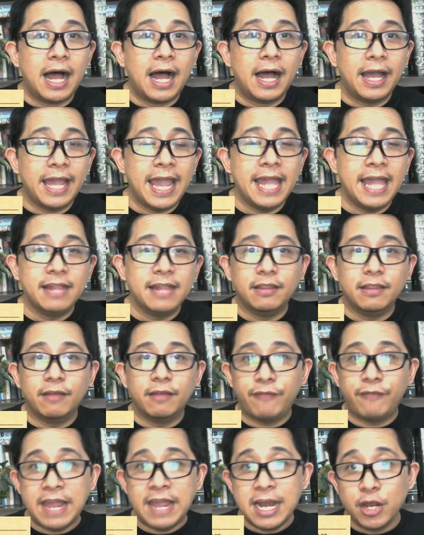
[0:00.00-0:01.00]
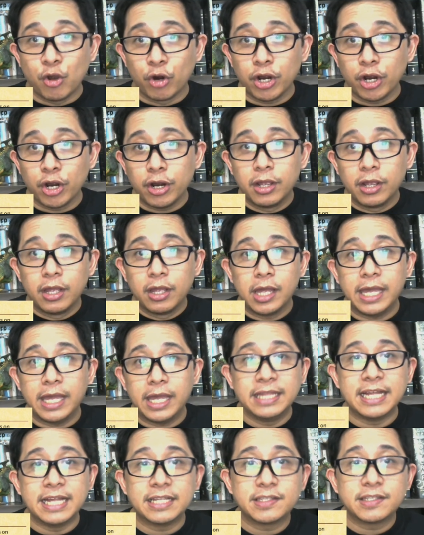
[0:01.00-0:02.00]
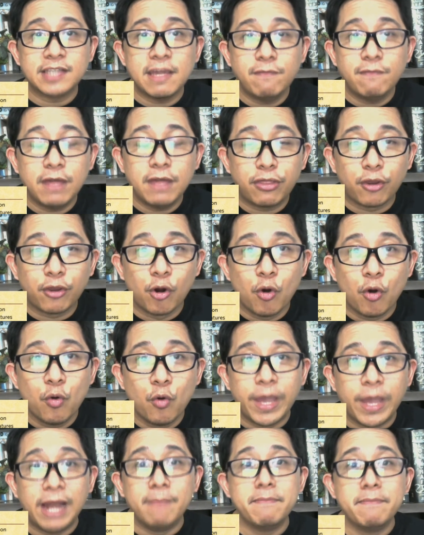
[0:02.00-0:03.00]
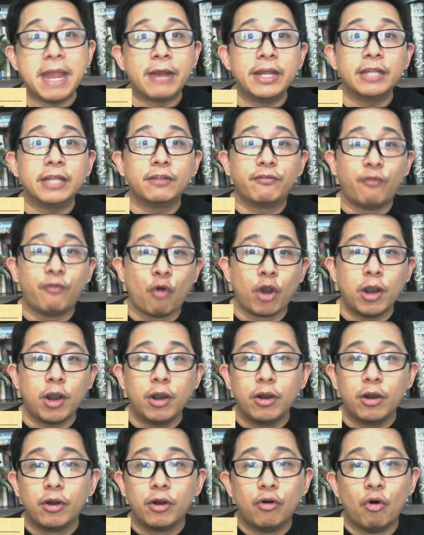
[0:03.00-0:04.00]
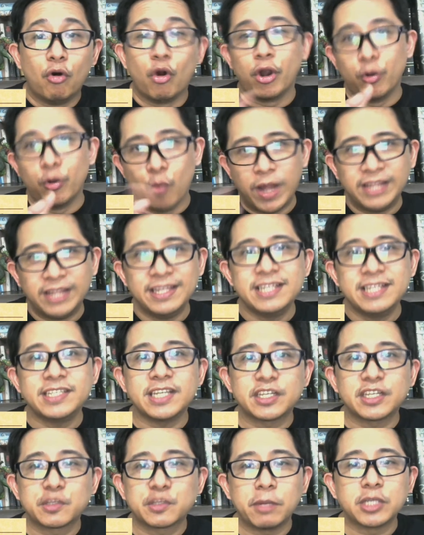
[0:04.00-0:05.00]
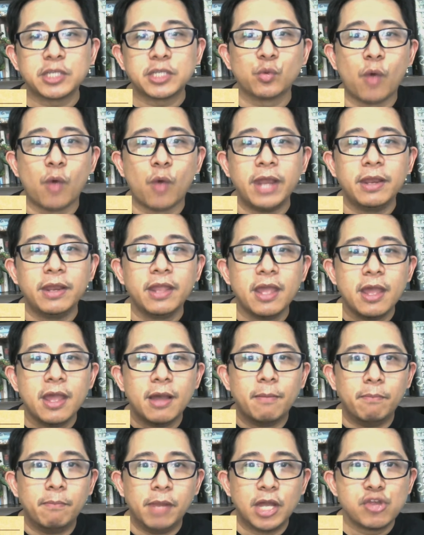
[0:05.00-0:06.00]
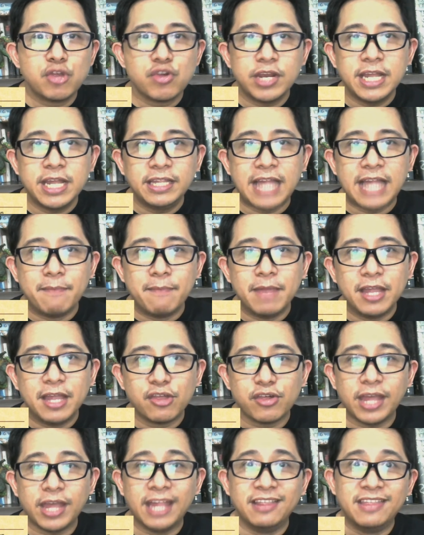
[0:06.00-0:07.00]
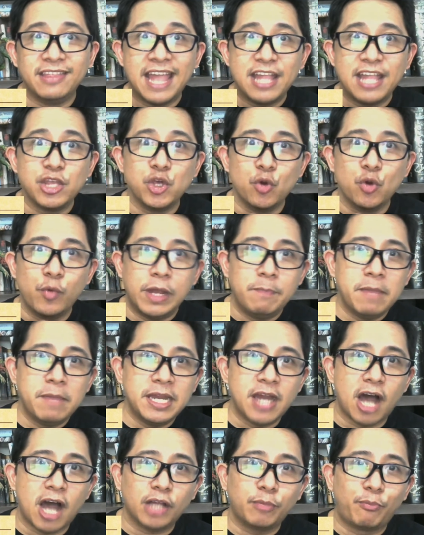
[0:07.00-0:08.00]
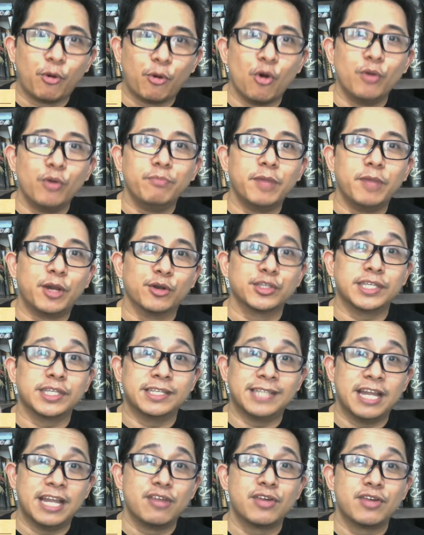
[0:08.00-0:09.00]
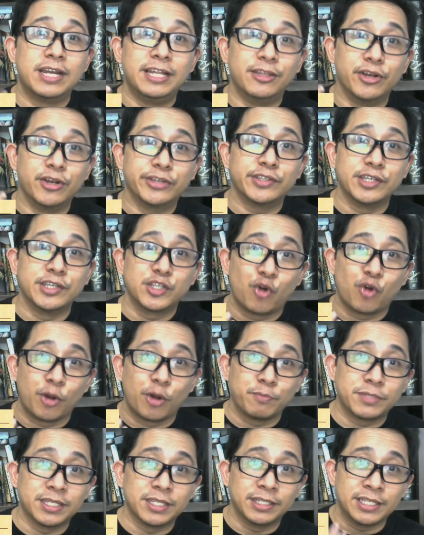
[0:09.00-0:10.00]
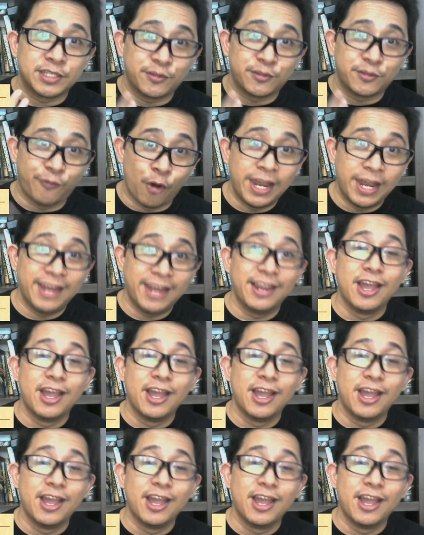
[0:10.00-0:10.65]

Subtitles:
And failure in that saving throw will merit 4 or 1d6 plus 1 bludgeoning damage, and then you will be knocked prone because essentially there's this corpse that has fallen